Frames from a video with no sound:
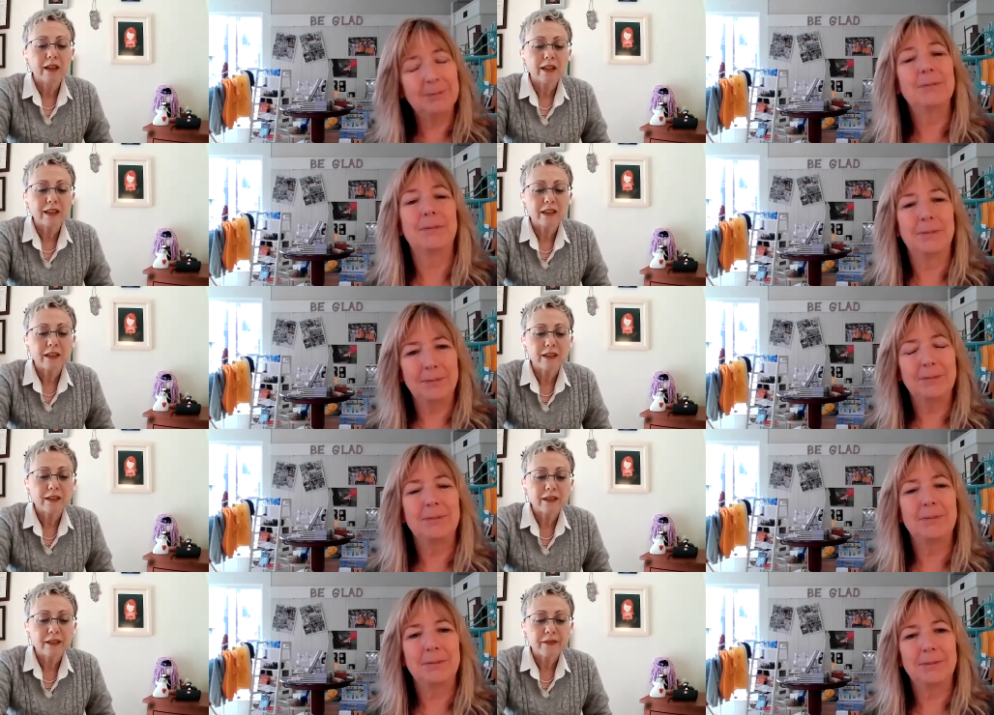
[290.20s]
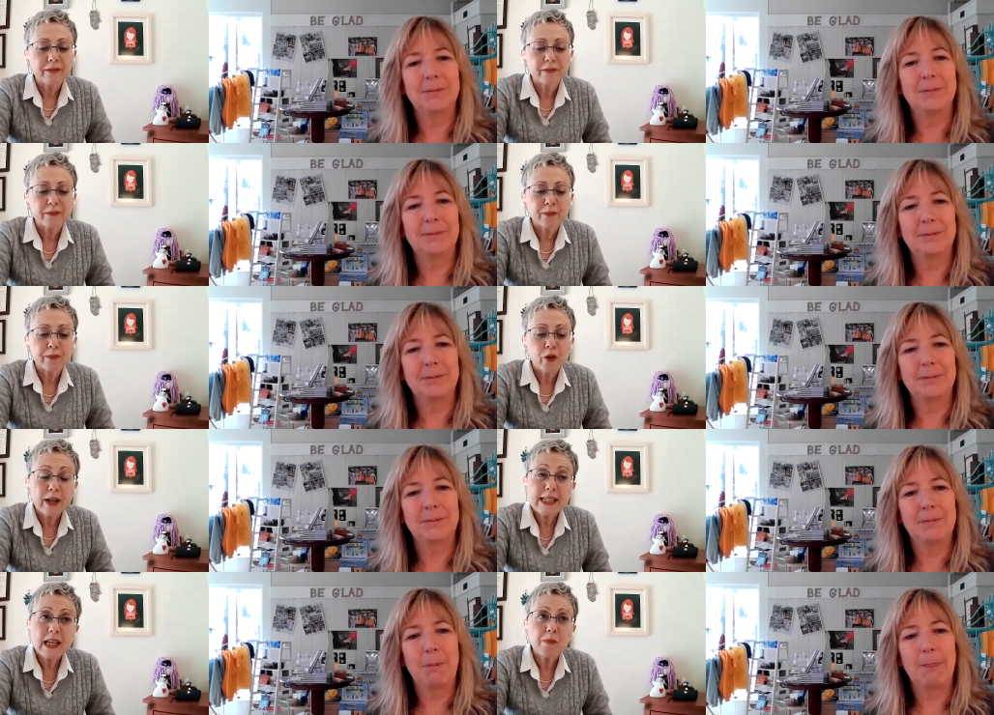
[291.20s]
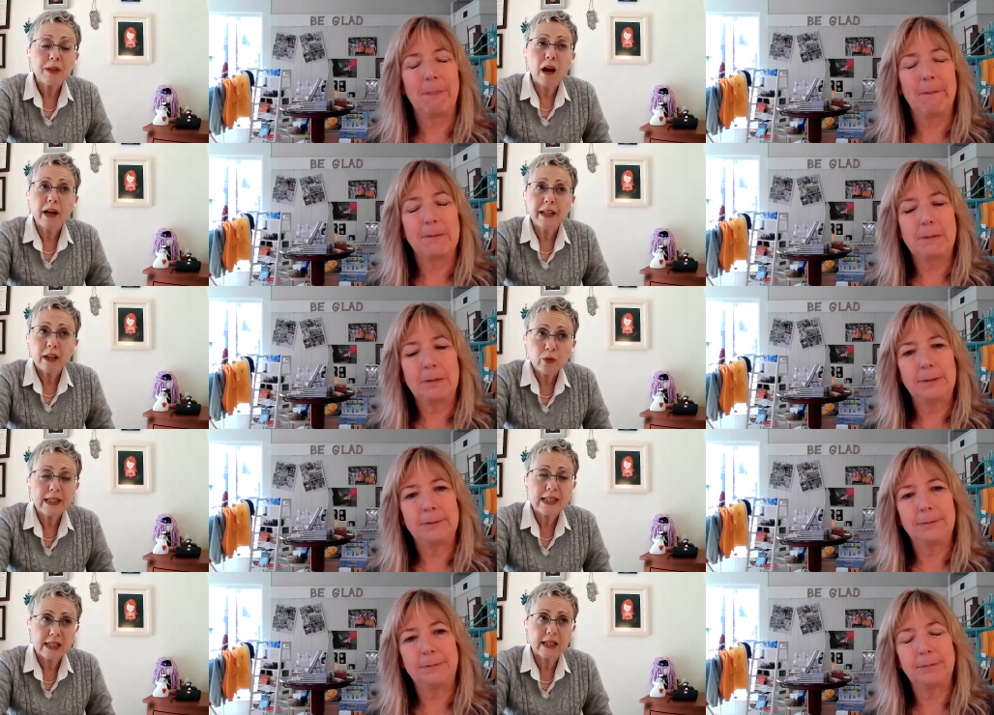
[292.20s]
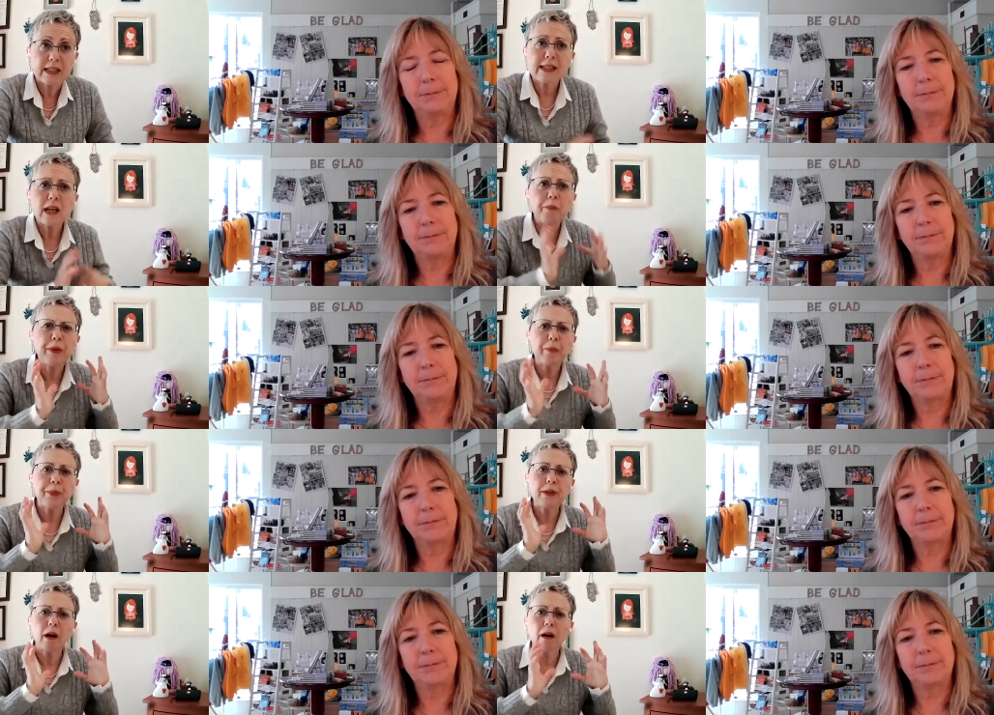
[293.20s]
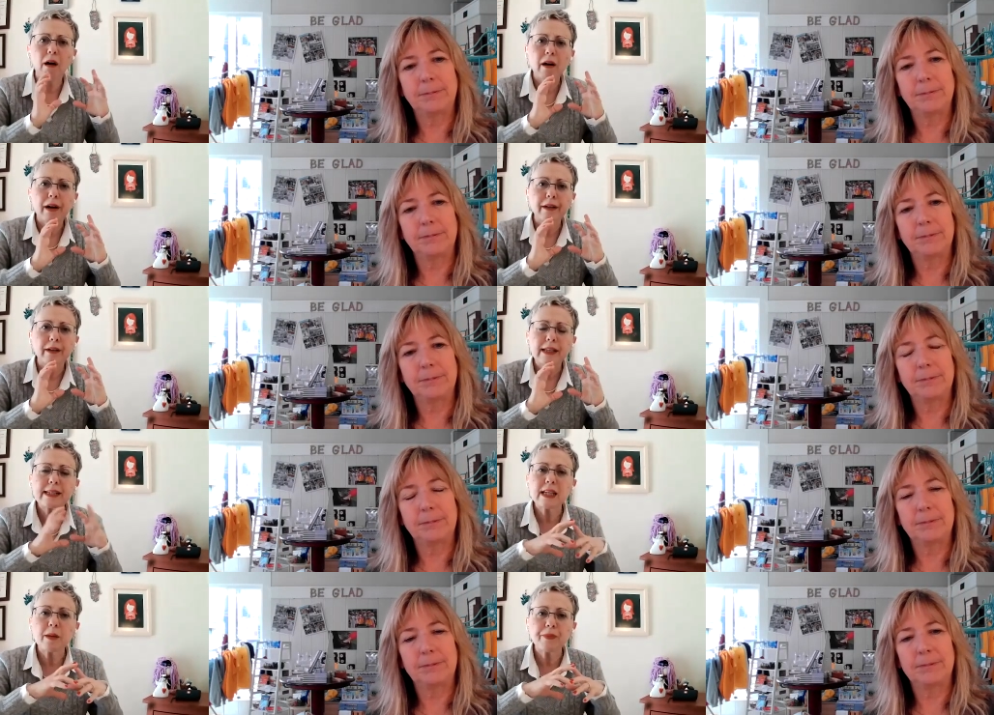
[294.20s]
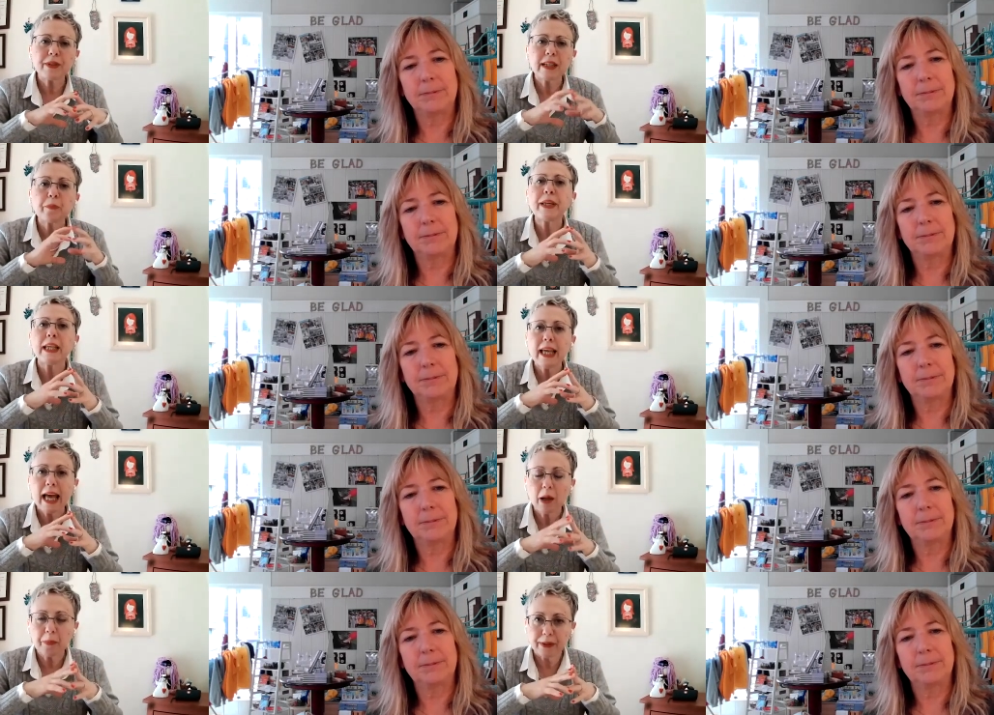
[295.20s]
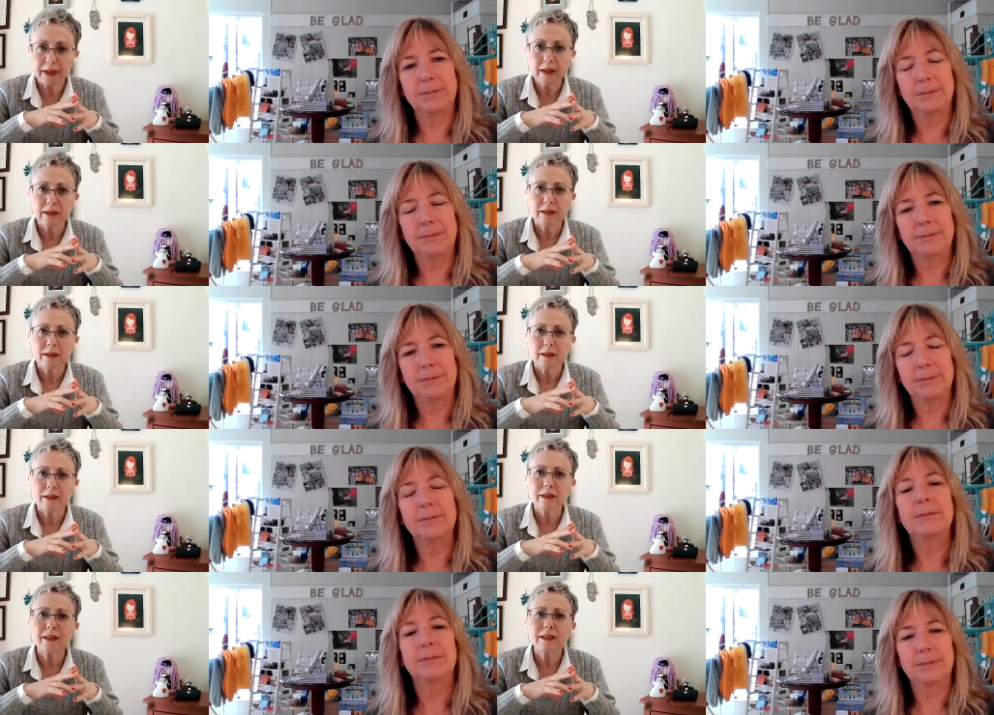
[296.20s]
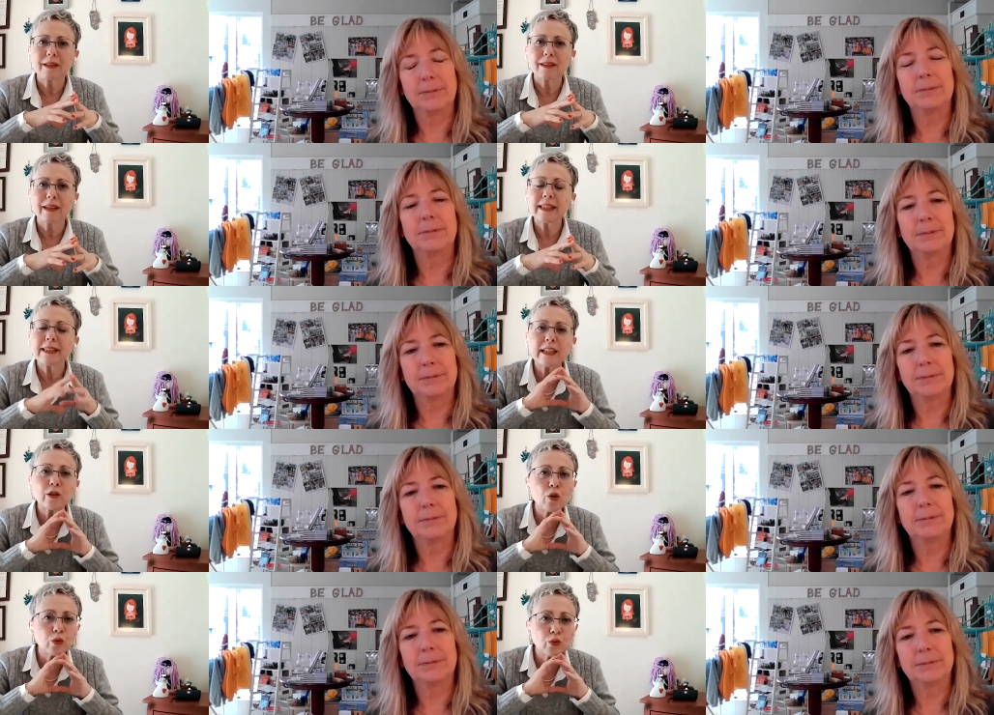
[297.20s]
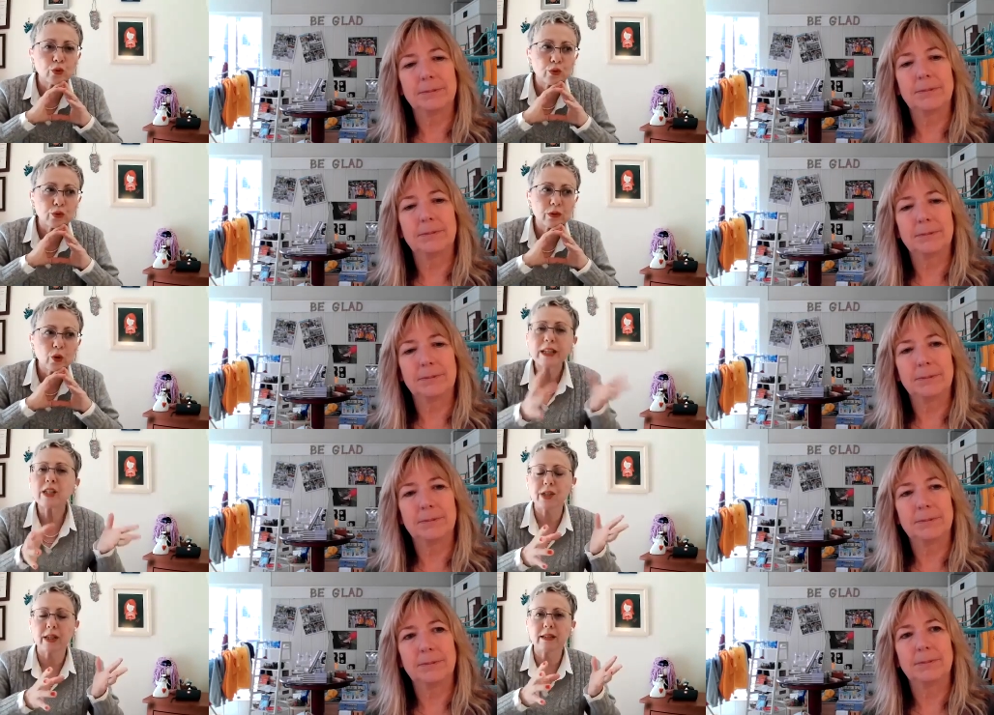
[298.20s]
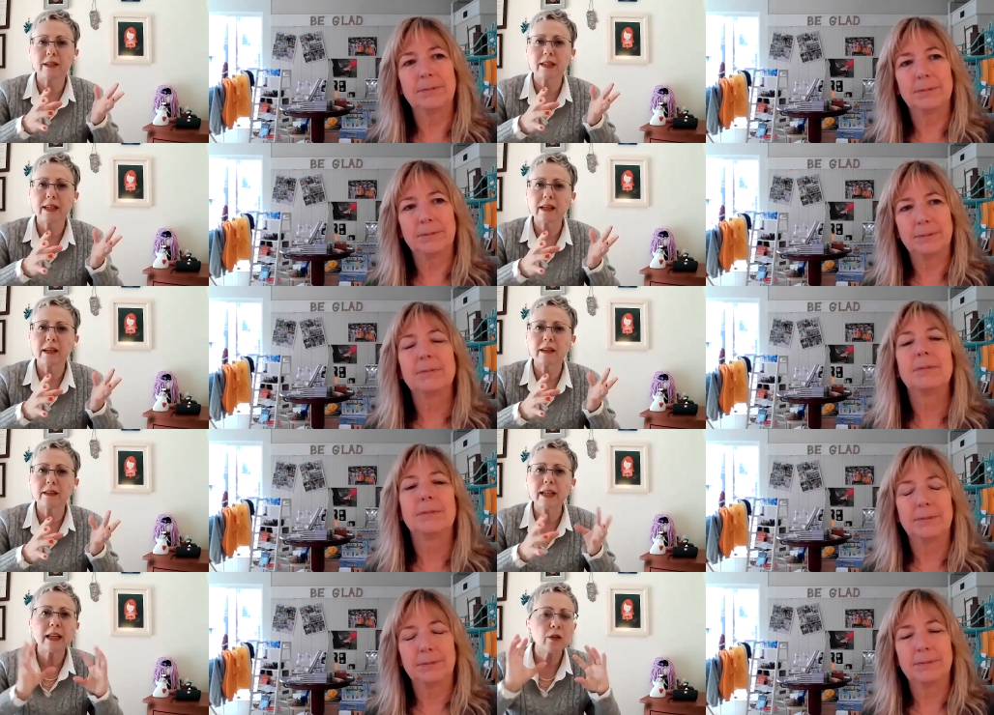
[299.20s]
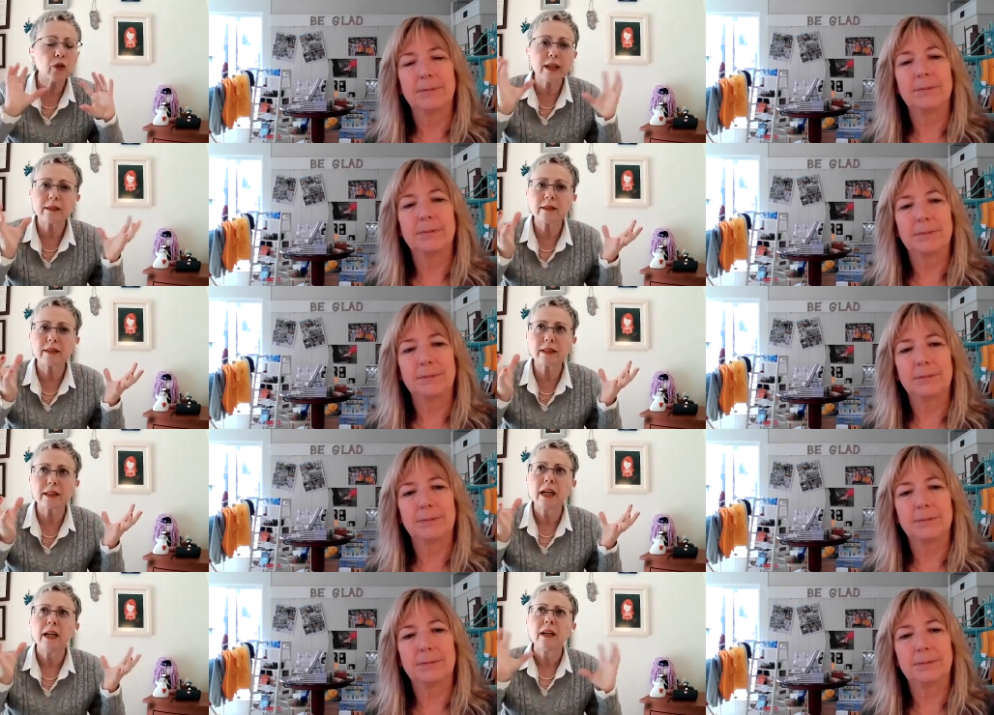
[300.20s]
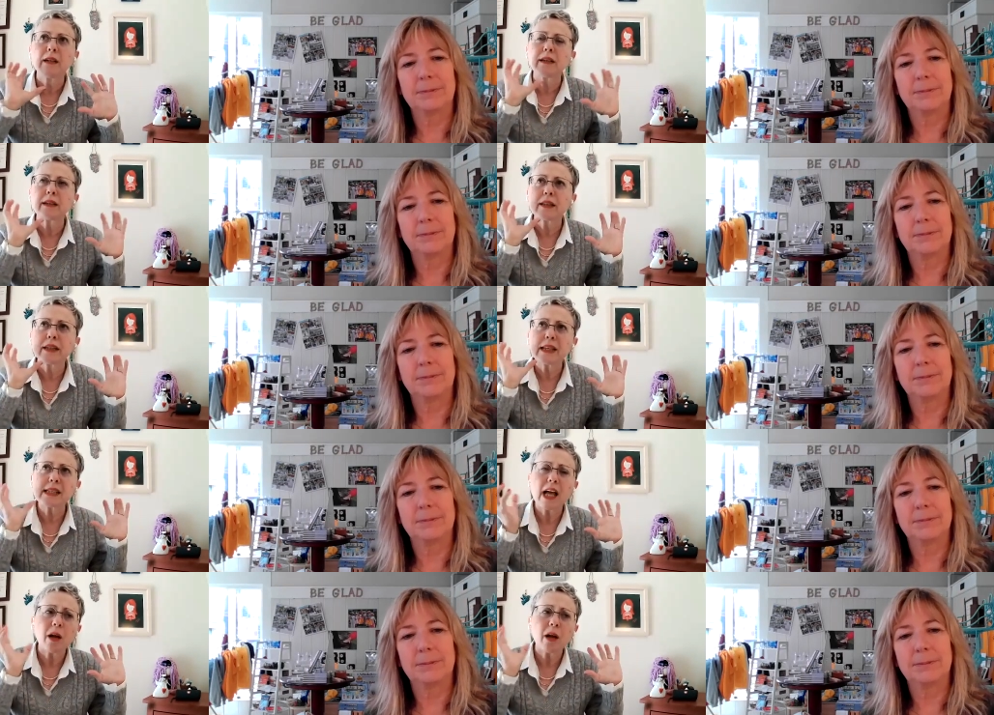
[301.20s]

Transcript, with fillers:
Speaker 1: Uh, for example, I noticed that some people are accepting being happy uh, and they don't question it. They, they look at the uh, things